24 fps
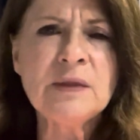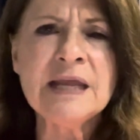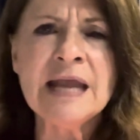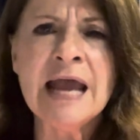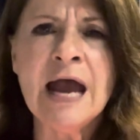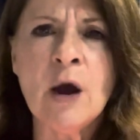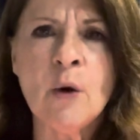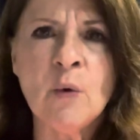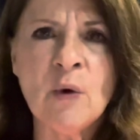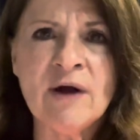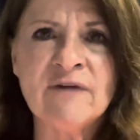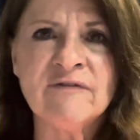
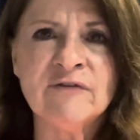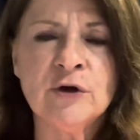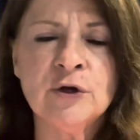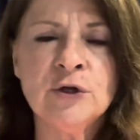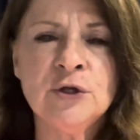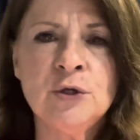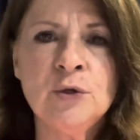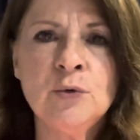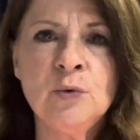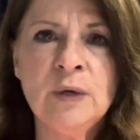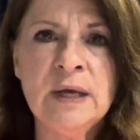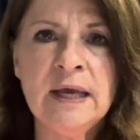However
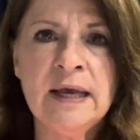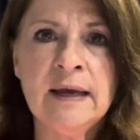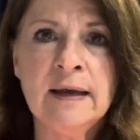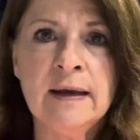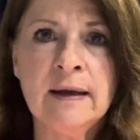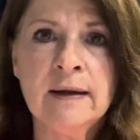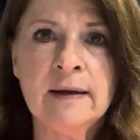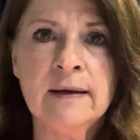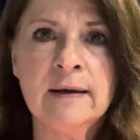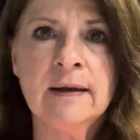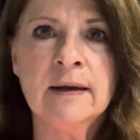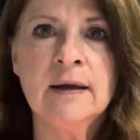you
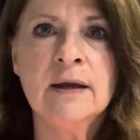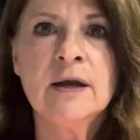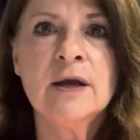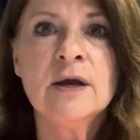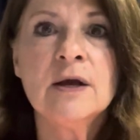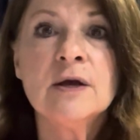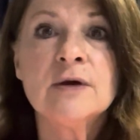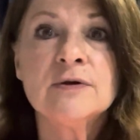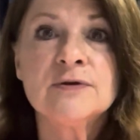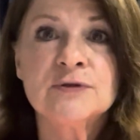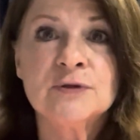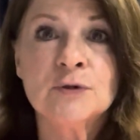can
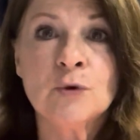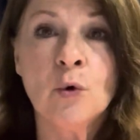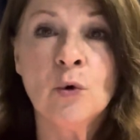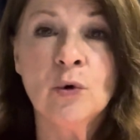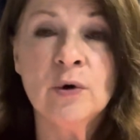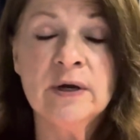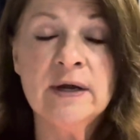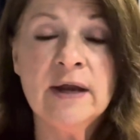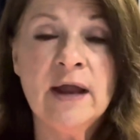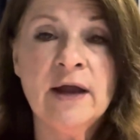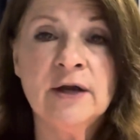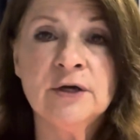score
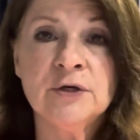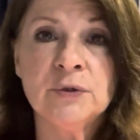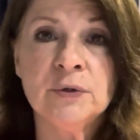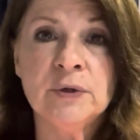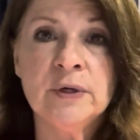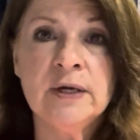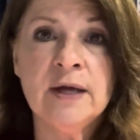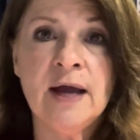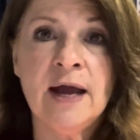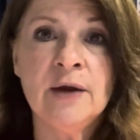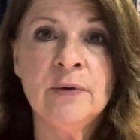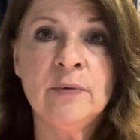an
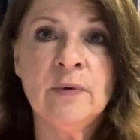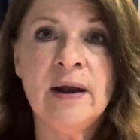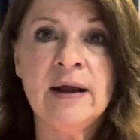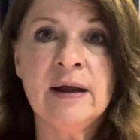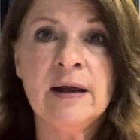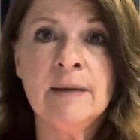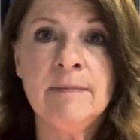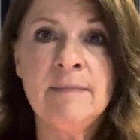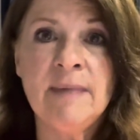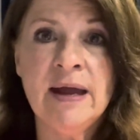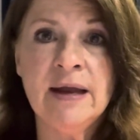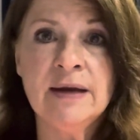entry, I
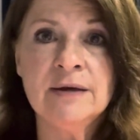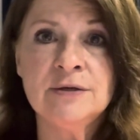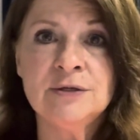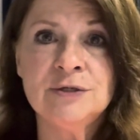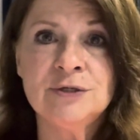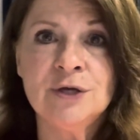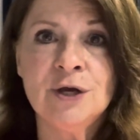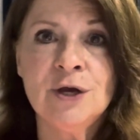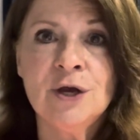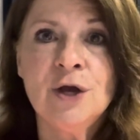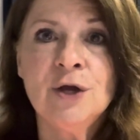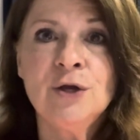
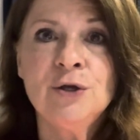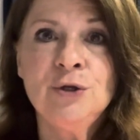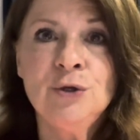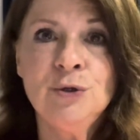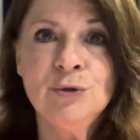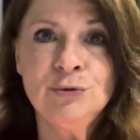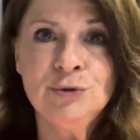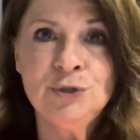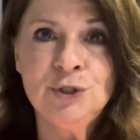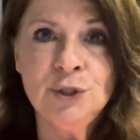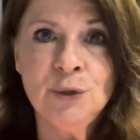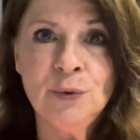recommend
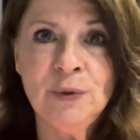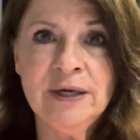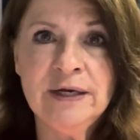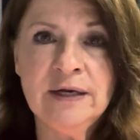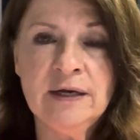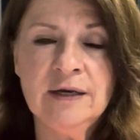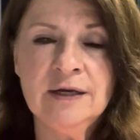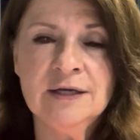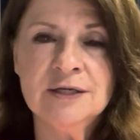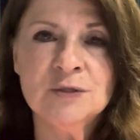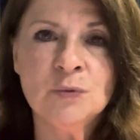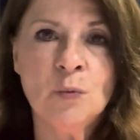you do it.
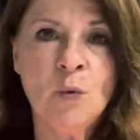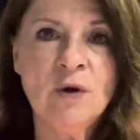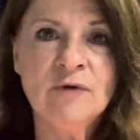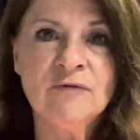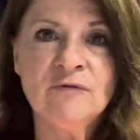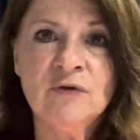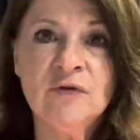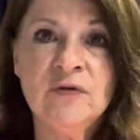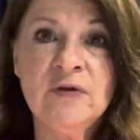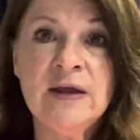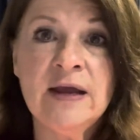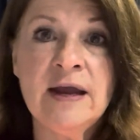It is one
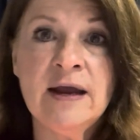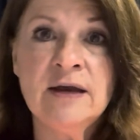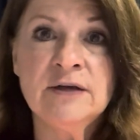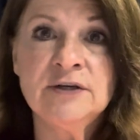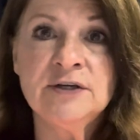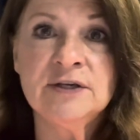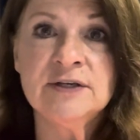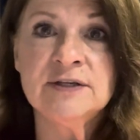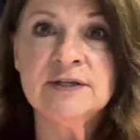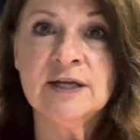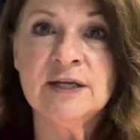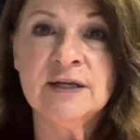for the
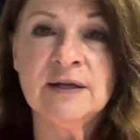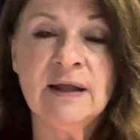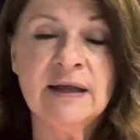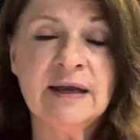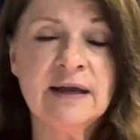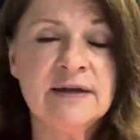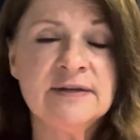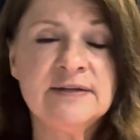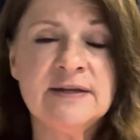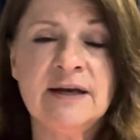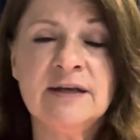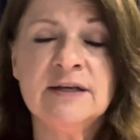ages. It, like
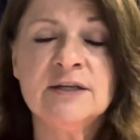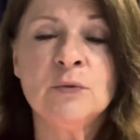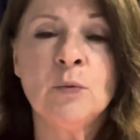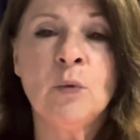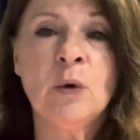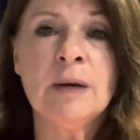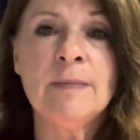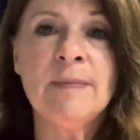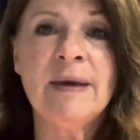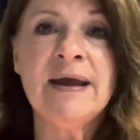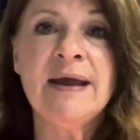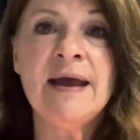I said, is
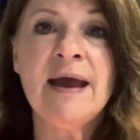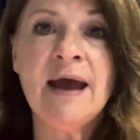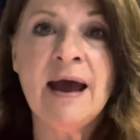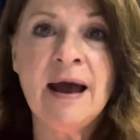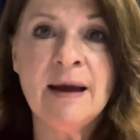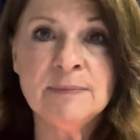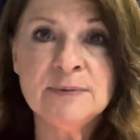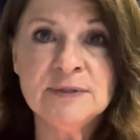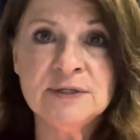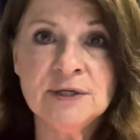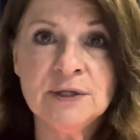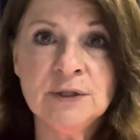one of my
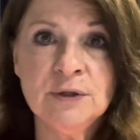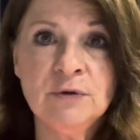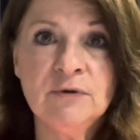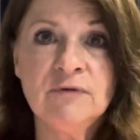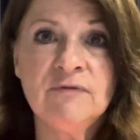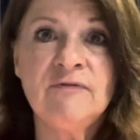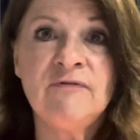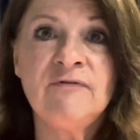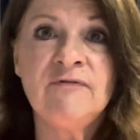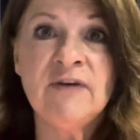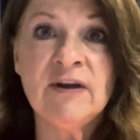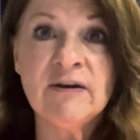absolute
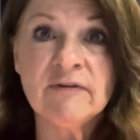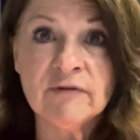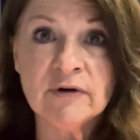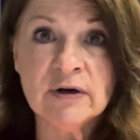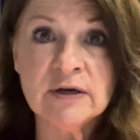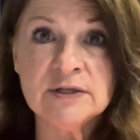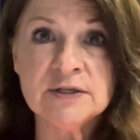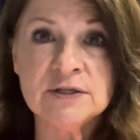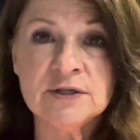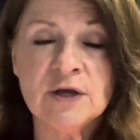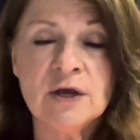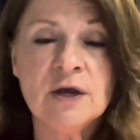
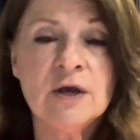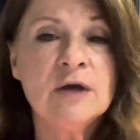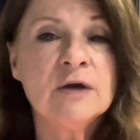favorites.